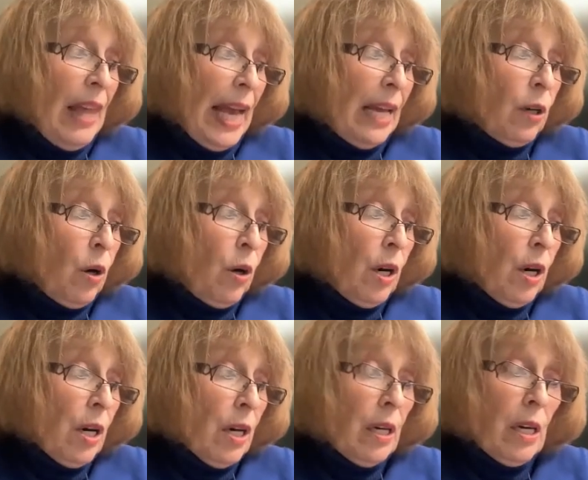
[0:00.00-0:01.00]
that
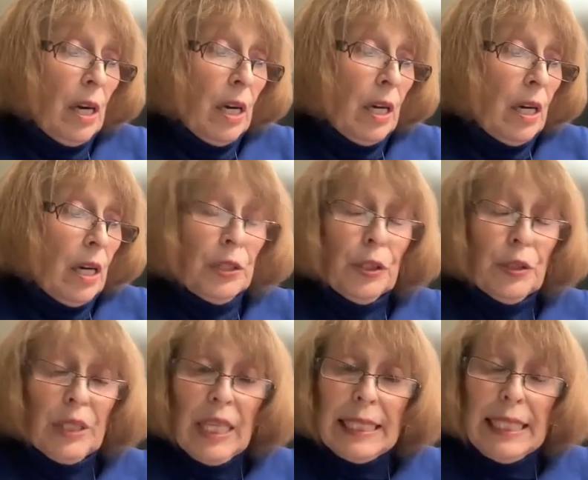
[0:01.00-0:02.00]
are under
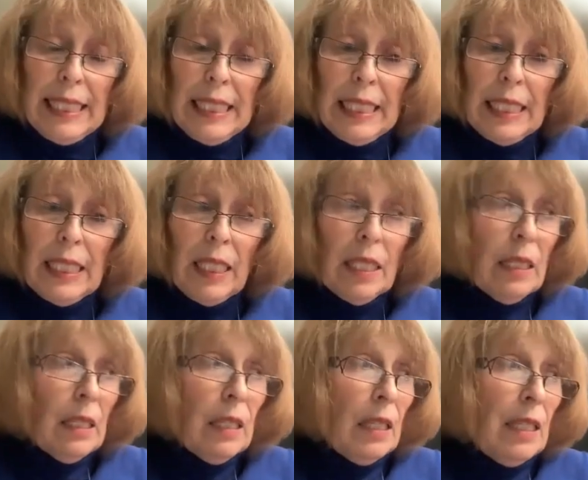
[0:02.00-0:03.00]
19,
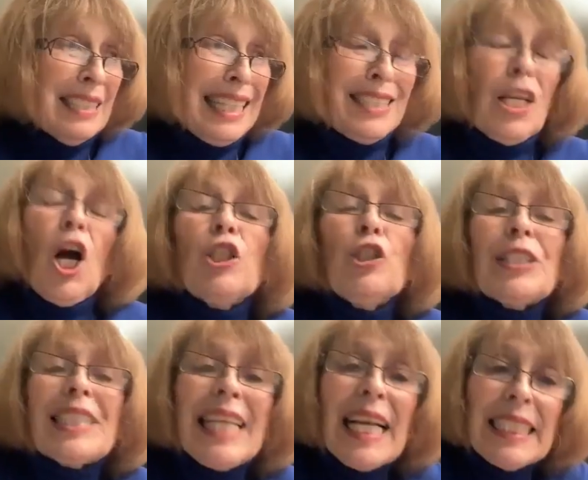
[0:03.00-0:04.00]
that's
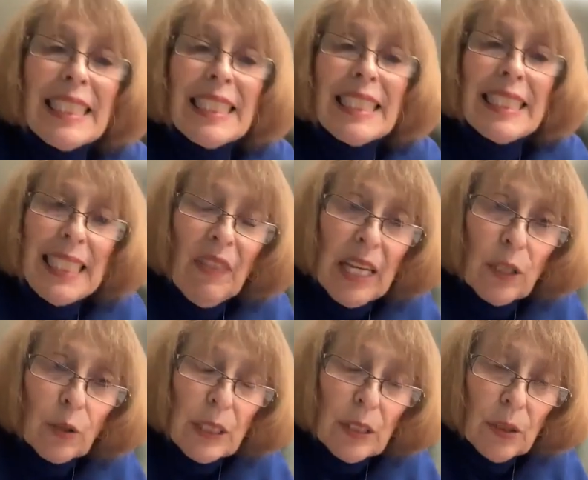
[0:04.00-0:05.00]

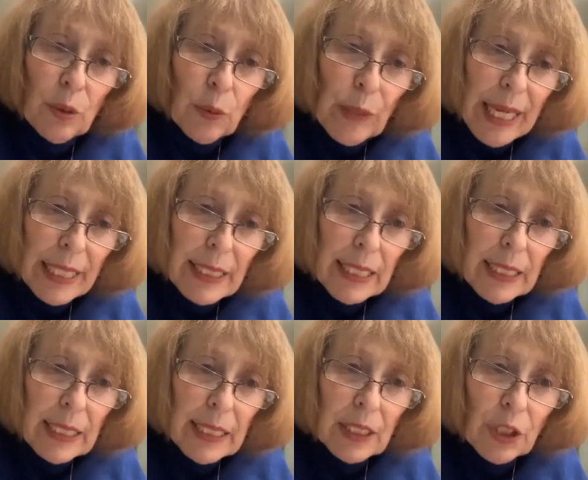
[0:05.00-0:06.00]
119,000 new
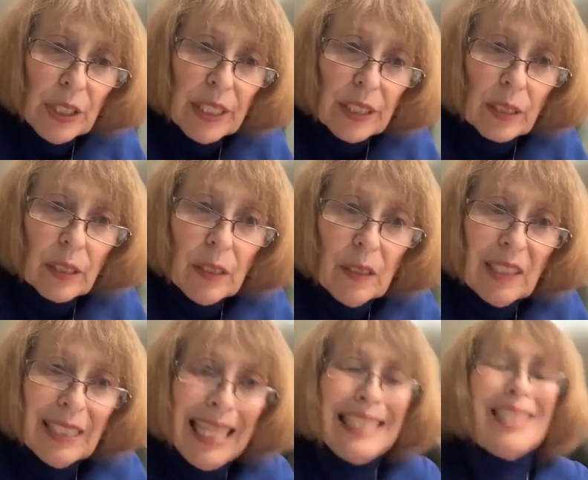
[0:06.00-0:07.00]
cases each year.
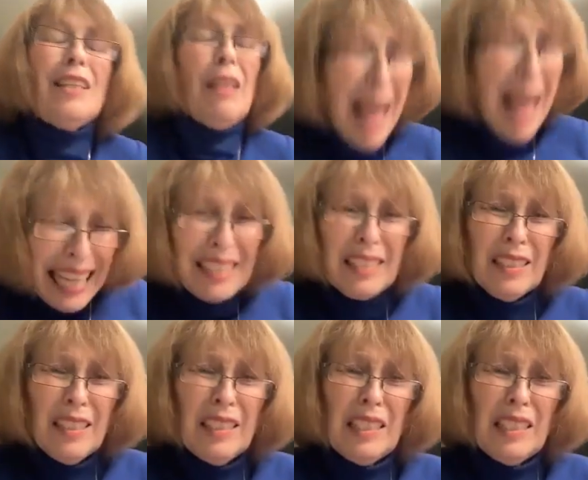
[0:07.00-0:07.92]
It's a lot.